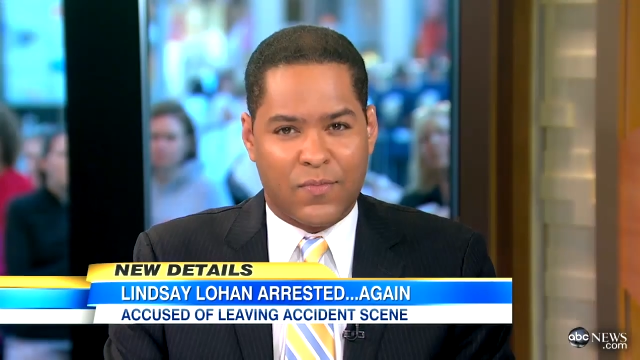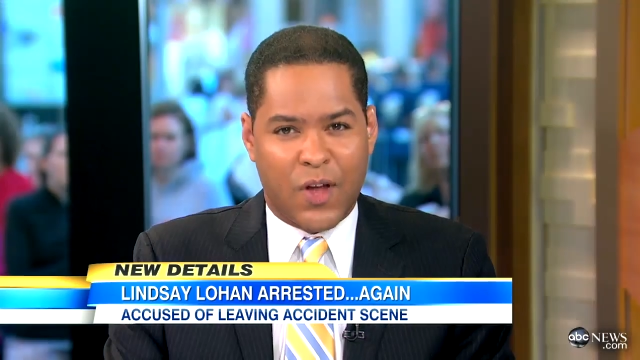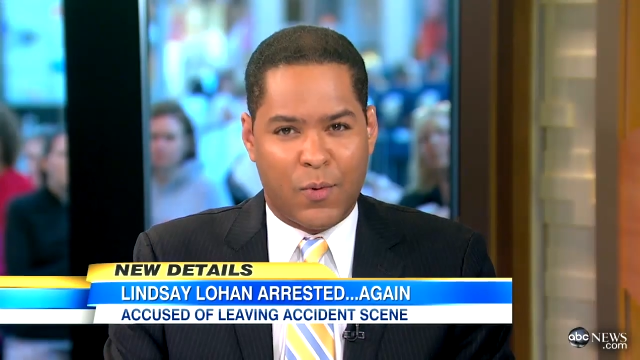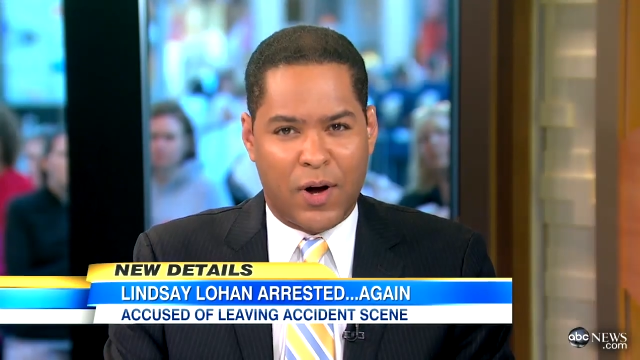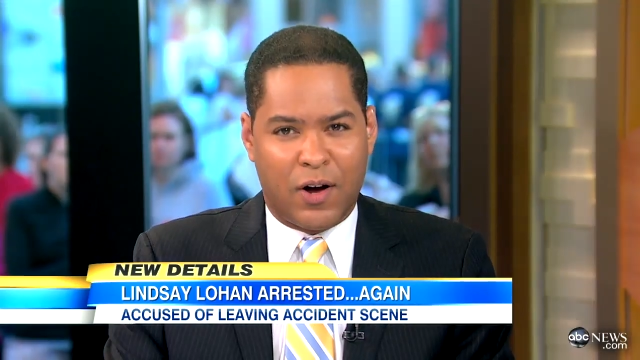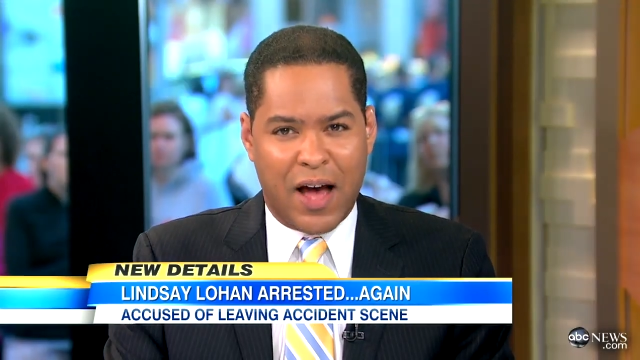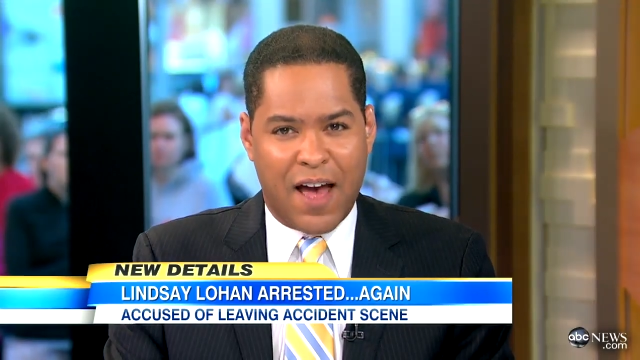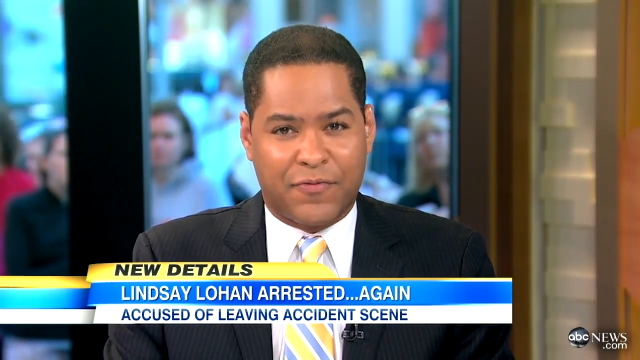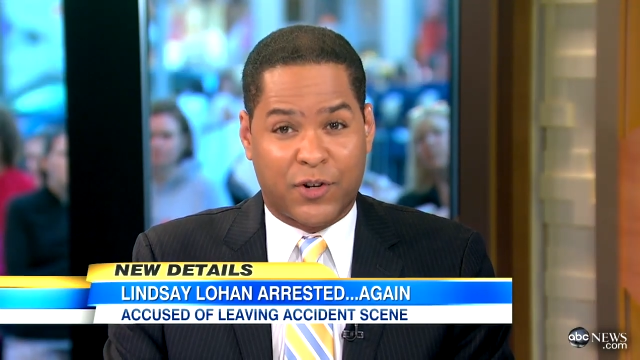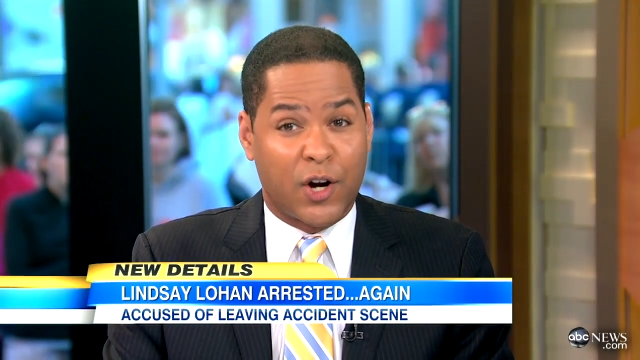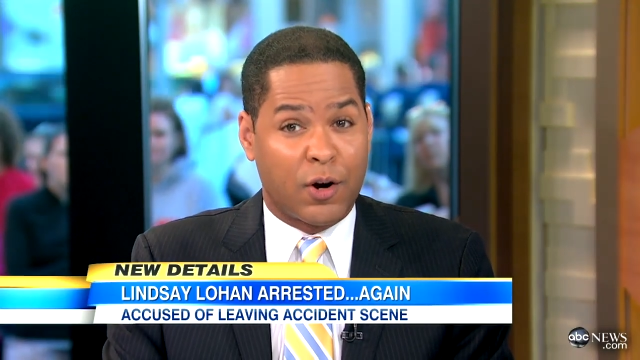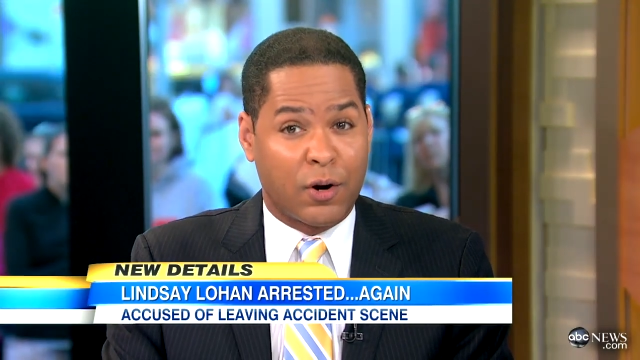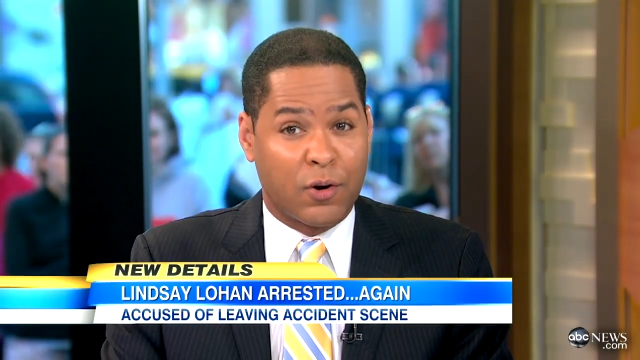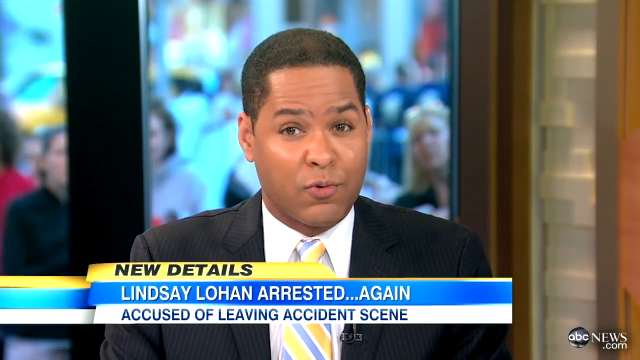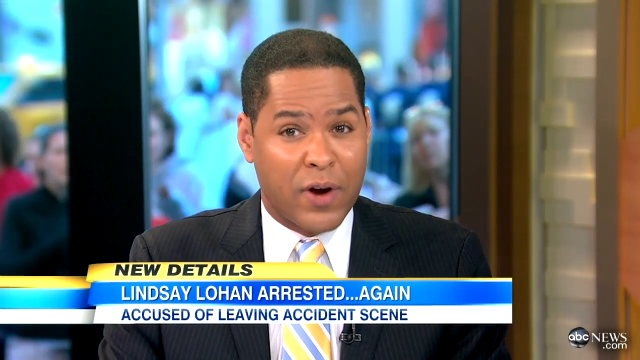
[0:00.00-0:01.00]
Well, after her
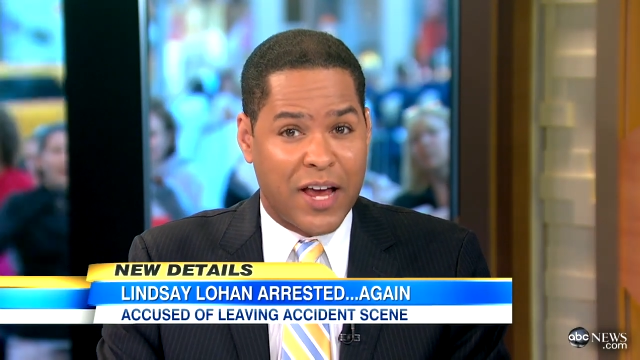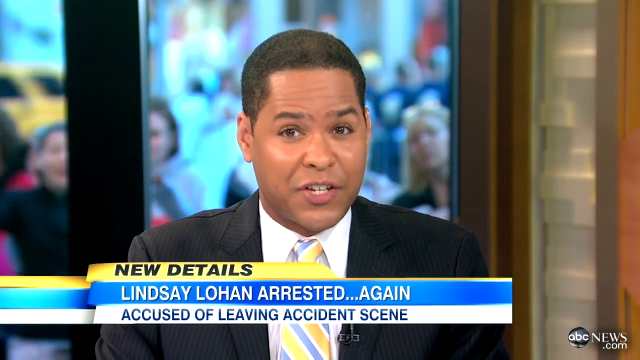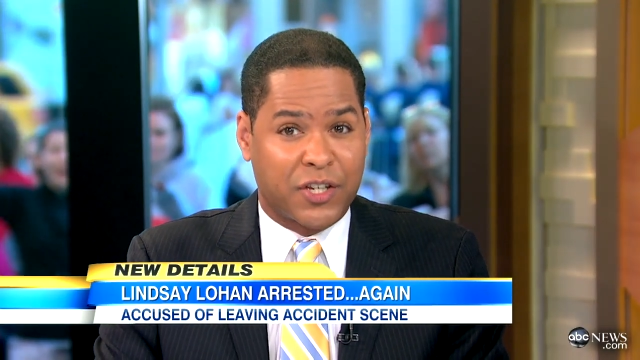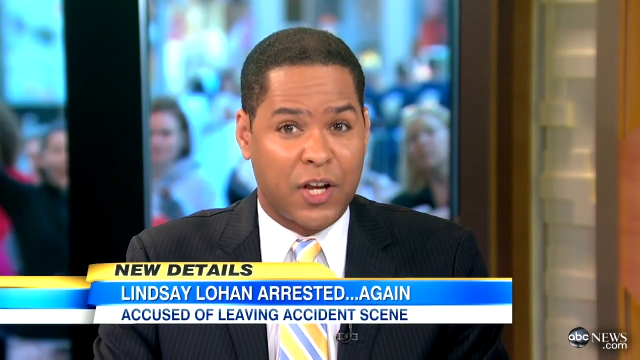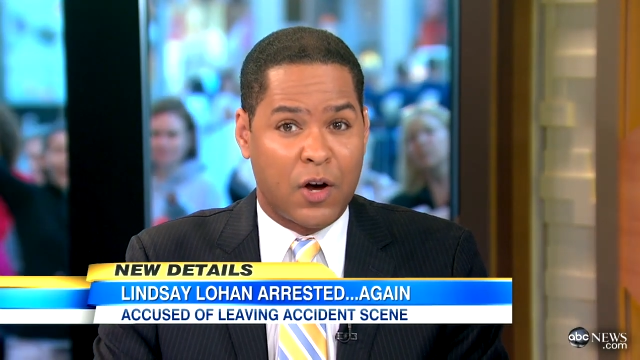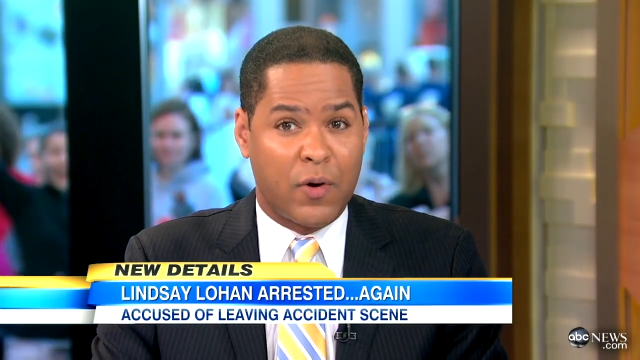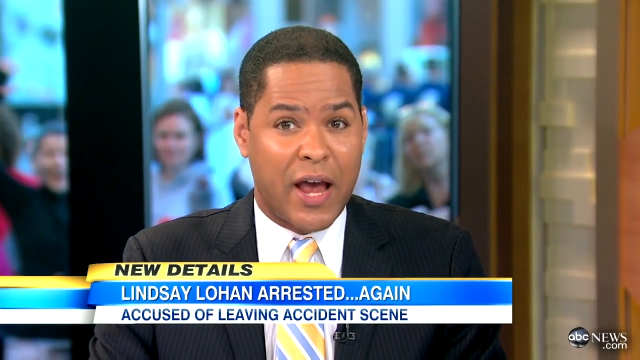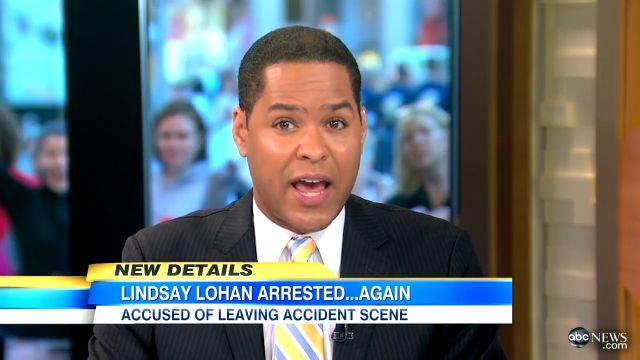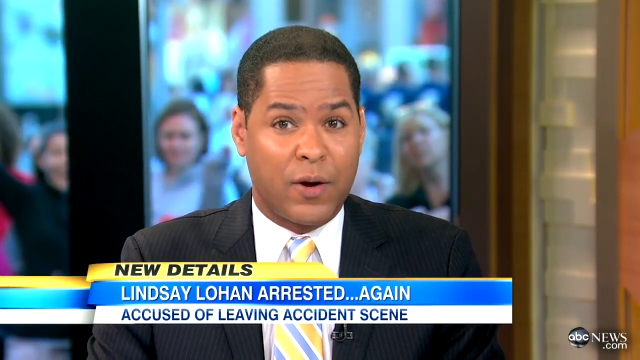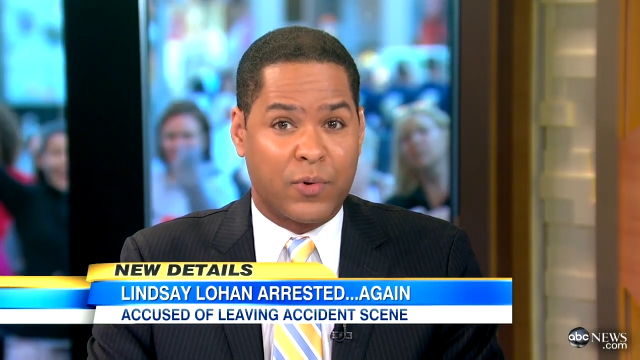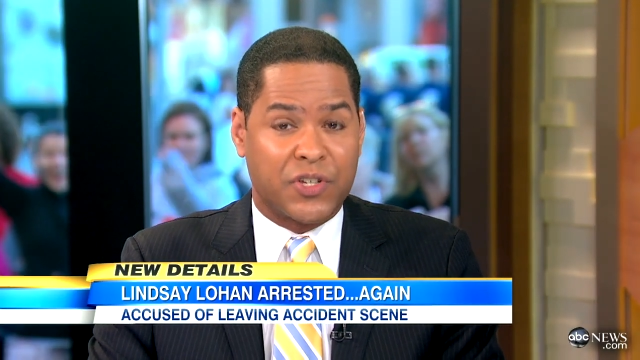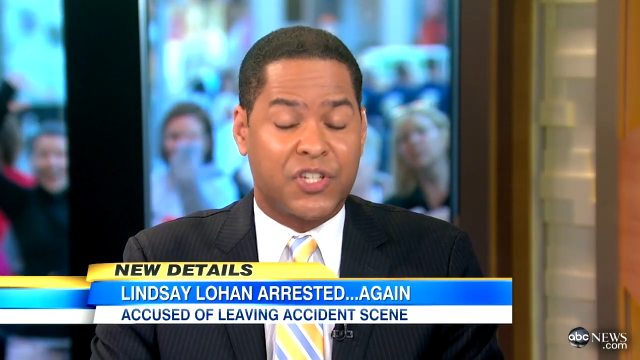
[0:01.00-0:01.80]
arrest, Lohan was